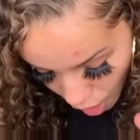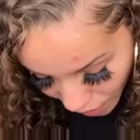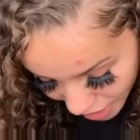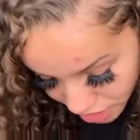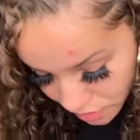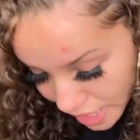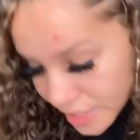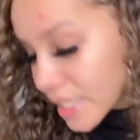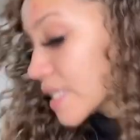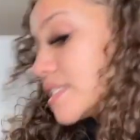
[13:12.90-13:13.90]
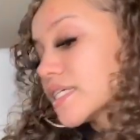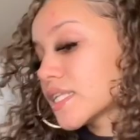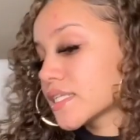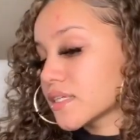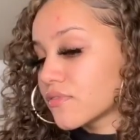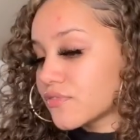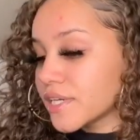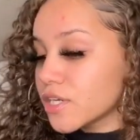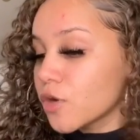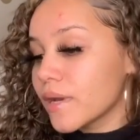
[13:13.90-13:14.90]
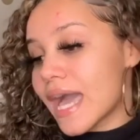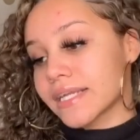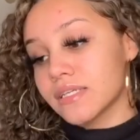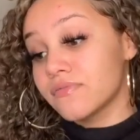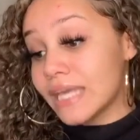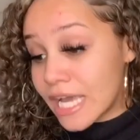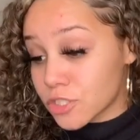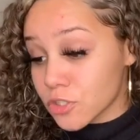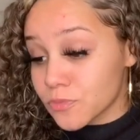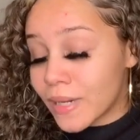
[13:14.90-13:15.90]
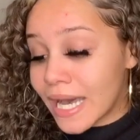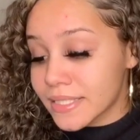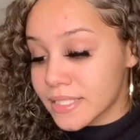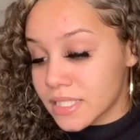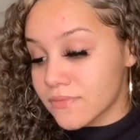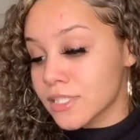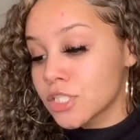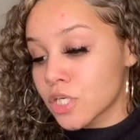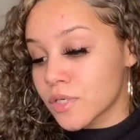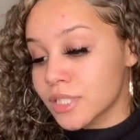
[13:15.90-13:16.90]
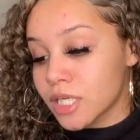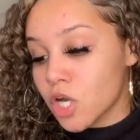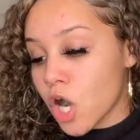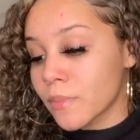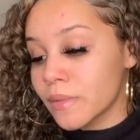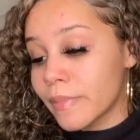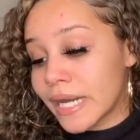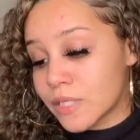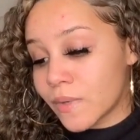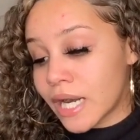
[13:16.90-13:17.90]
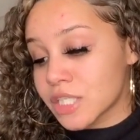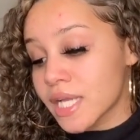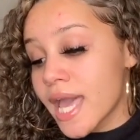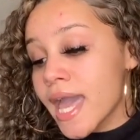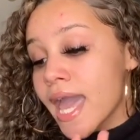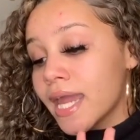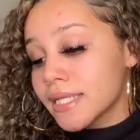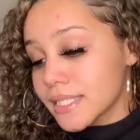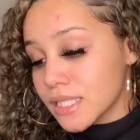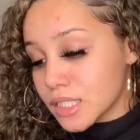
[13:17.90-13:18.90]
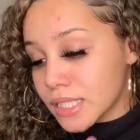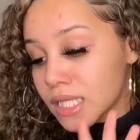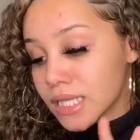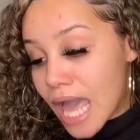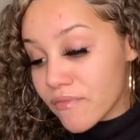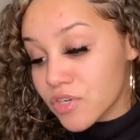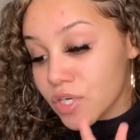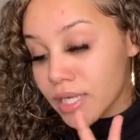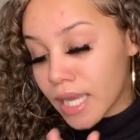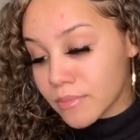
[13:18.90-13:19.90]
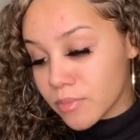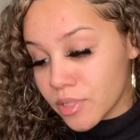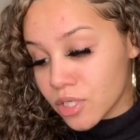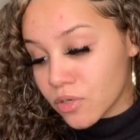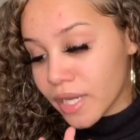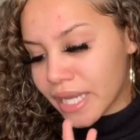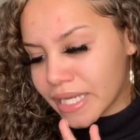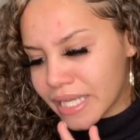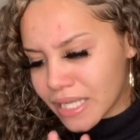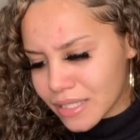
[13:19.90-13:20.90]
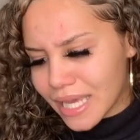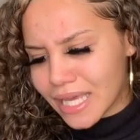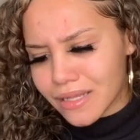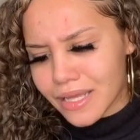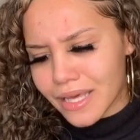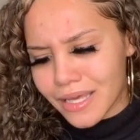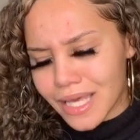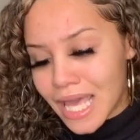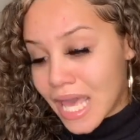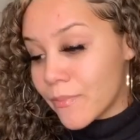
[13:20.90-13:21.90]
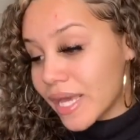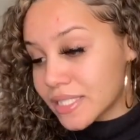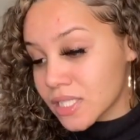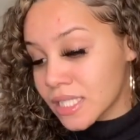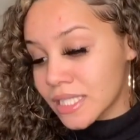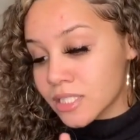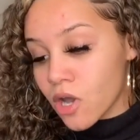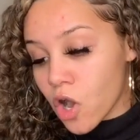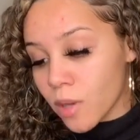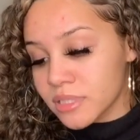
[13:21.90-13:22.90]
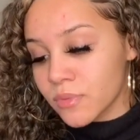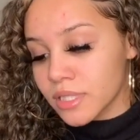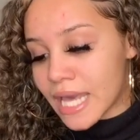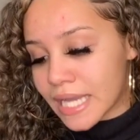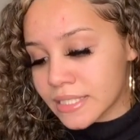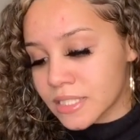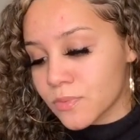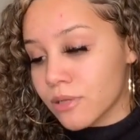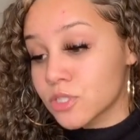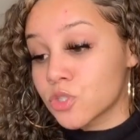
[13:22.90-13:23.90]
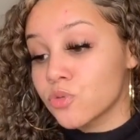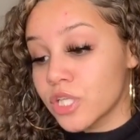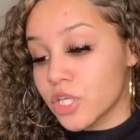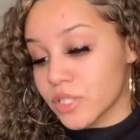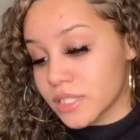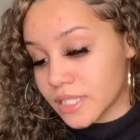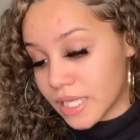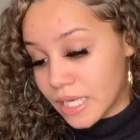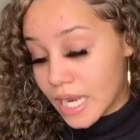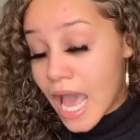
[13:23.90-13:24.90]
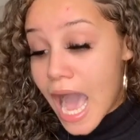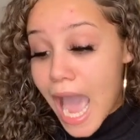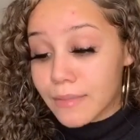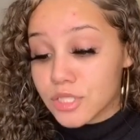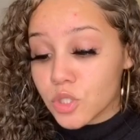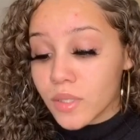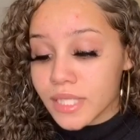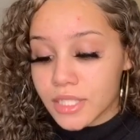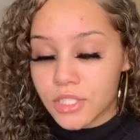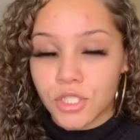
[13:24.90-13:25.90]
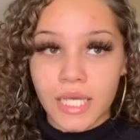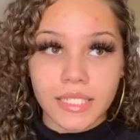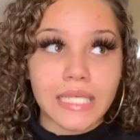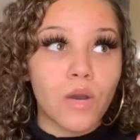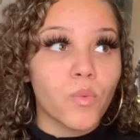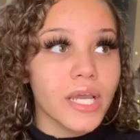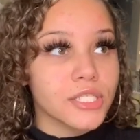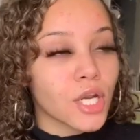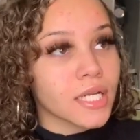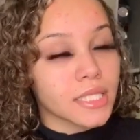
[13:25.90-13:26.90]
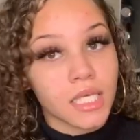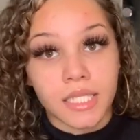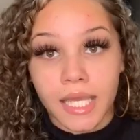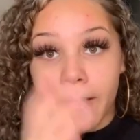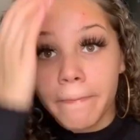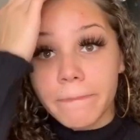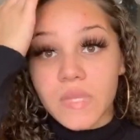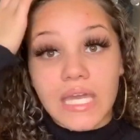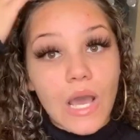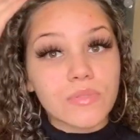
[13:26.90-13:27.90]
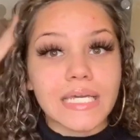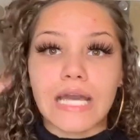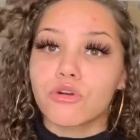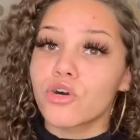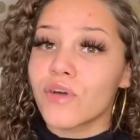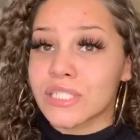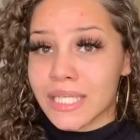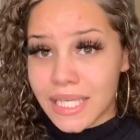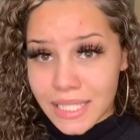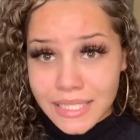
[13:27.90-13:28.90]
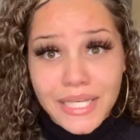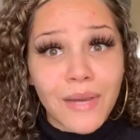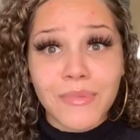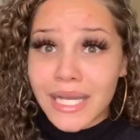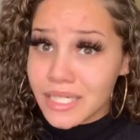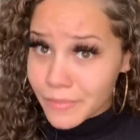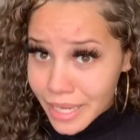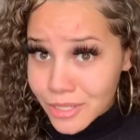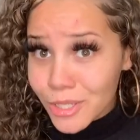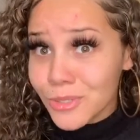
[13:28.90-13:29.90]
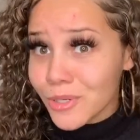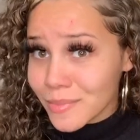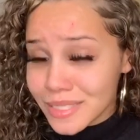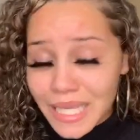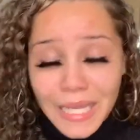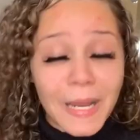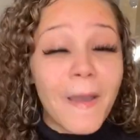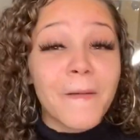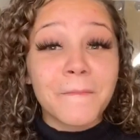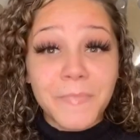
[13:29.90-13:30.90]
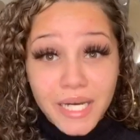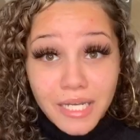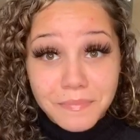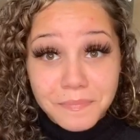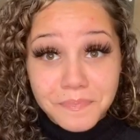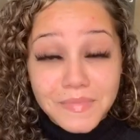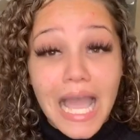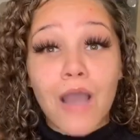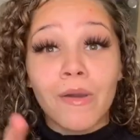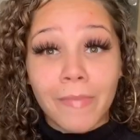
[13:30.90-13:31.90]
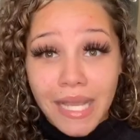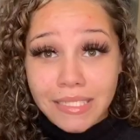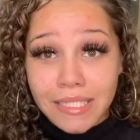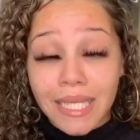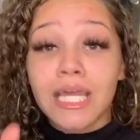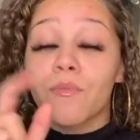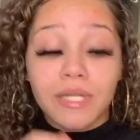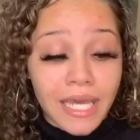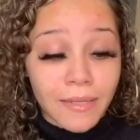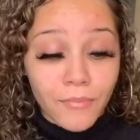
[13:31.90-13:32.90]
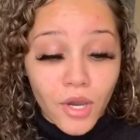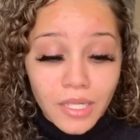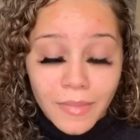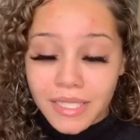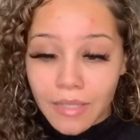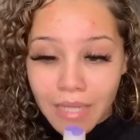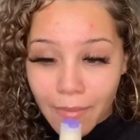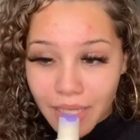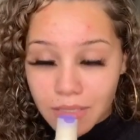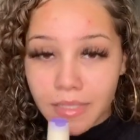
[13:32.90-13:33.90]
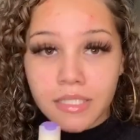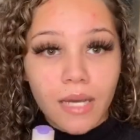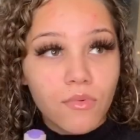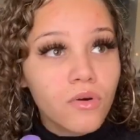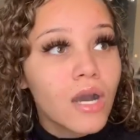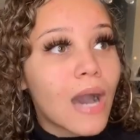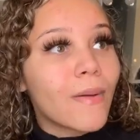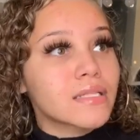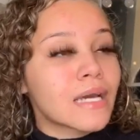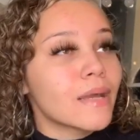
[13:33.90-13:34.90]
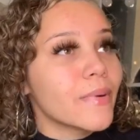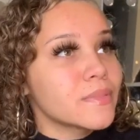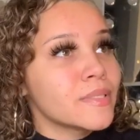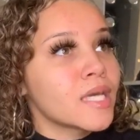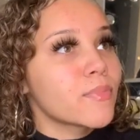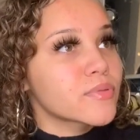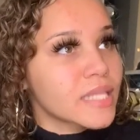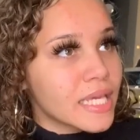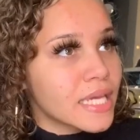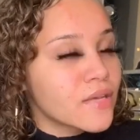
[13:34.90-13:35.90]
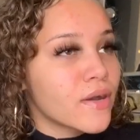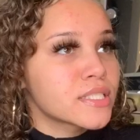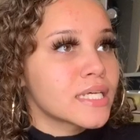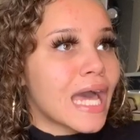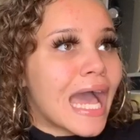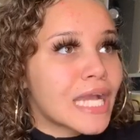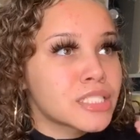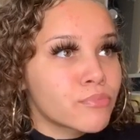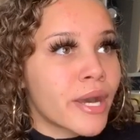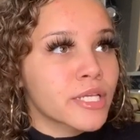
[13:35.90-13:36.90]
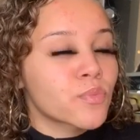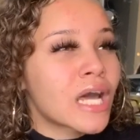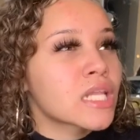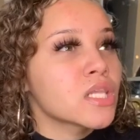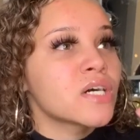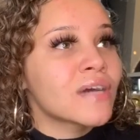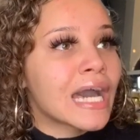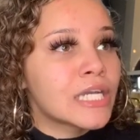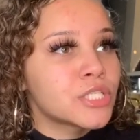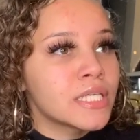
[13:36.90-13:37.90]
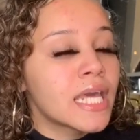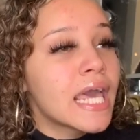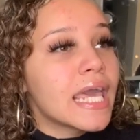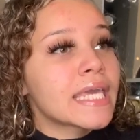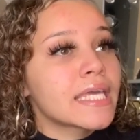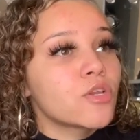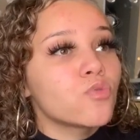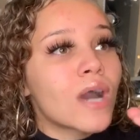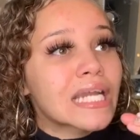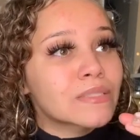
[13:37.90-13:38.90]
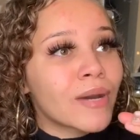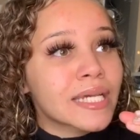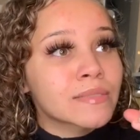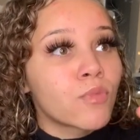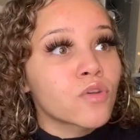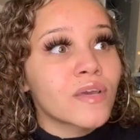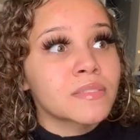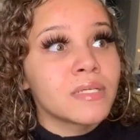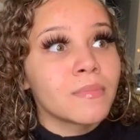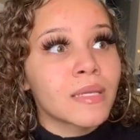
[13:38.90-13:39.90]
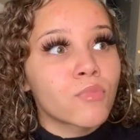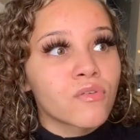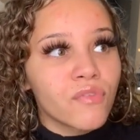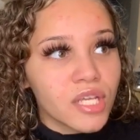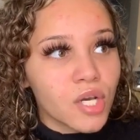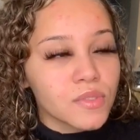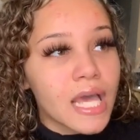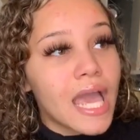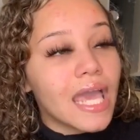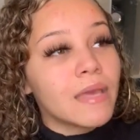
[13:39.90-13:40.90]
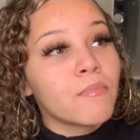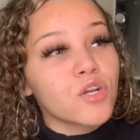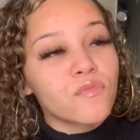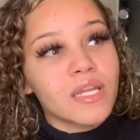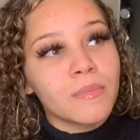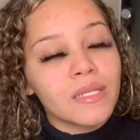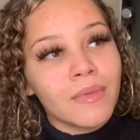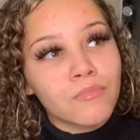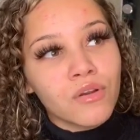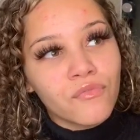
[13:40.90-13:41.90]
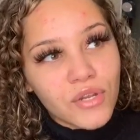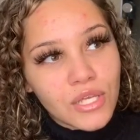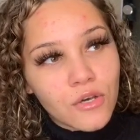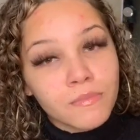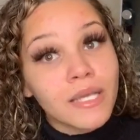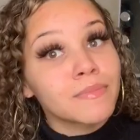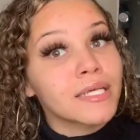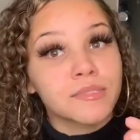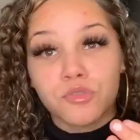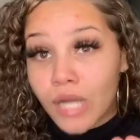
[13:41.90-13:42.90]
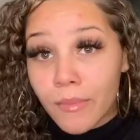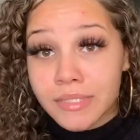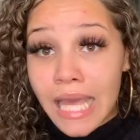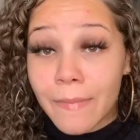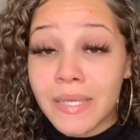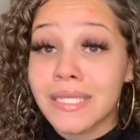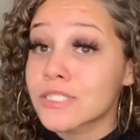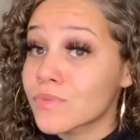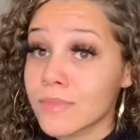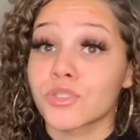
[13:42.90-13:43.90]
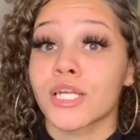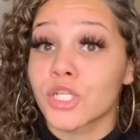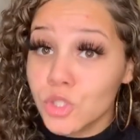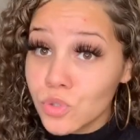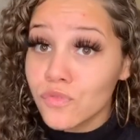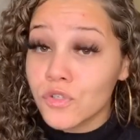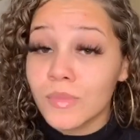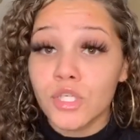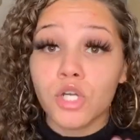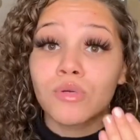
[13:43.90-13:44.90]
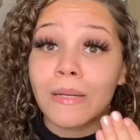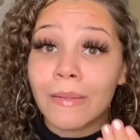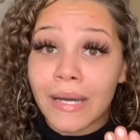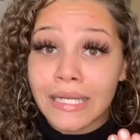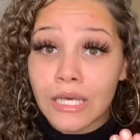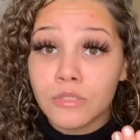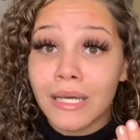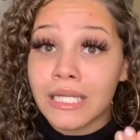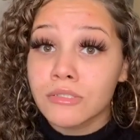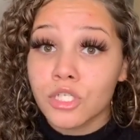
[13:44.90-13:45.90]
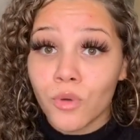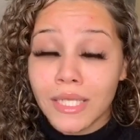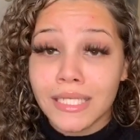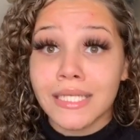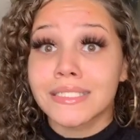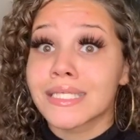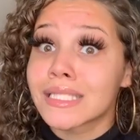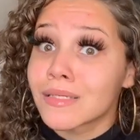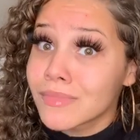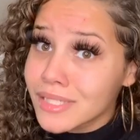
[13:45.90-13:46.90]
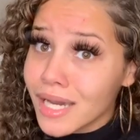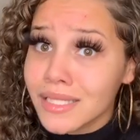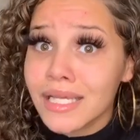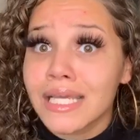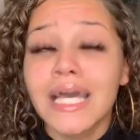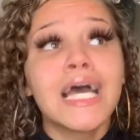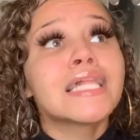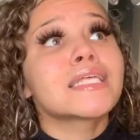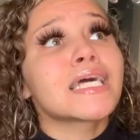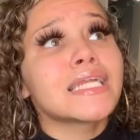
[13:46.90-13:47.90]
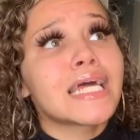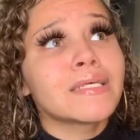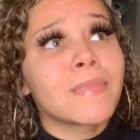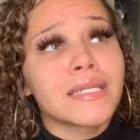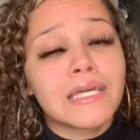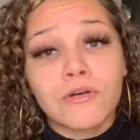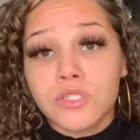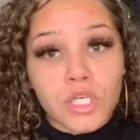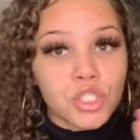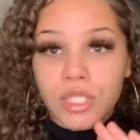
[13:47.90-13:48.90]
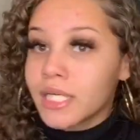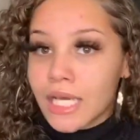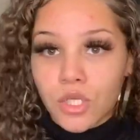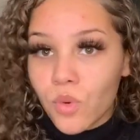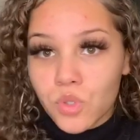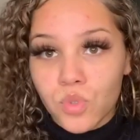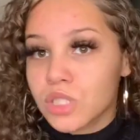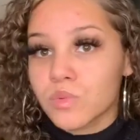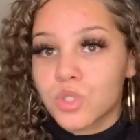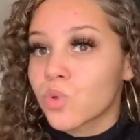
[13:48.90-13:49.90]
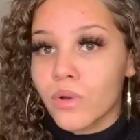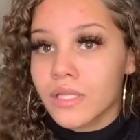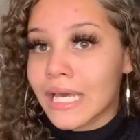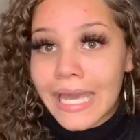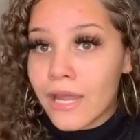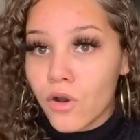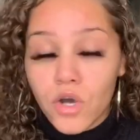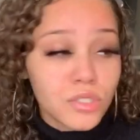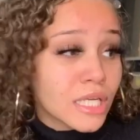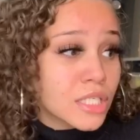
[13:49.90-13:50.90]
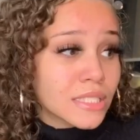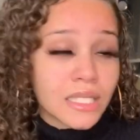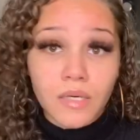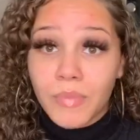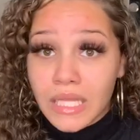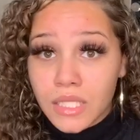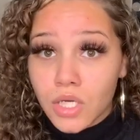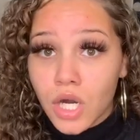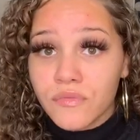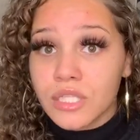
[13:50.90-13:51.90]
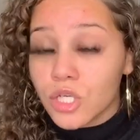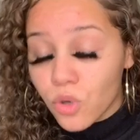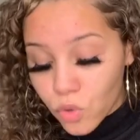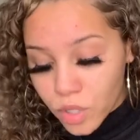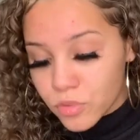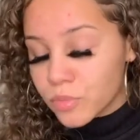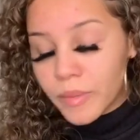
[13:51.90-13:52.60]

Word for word: All right, so next I see this Aveeno Active Naturals Positively Nourishing Calming Body Wash. And it's in the scent Lavender Chamomile and Ylang ylang And basically, this calms and relaxes while soothing your skin. I am so excited to try this. I went in Target the other day. And I was like, I don't know if I should get this. Like, I'm kind of debating on, you know what I'm saying? But I went back today and I went ahead and bought it because I'm not about to be double. I'm not, I'm not about to be double thinking if I should get a hygiene product when I love hygiene and getting new hygiene products motivates me to make more videos. And motivating me to make more videos makes my subscribers happy and that's what I'm trying to do. You feel me? Y'all do not mind my nails. My nails are crazy. I need to get them done late. The lady that did my nails, she did not know what she was doing like at all. So they just end up peeling off. They look horrible.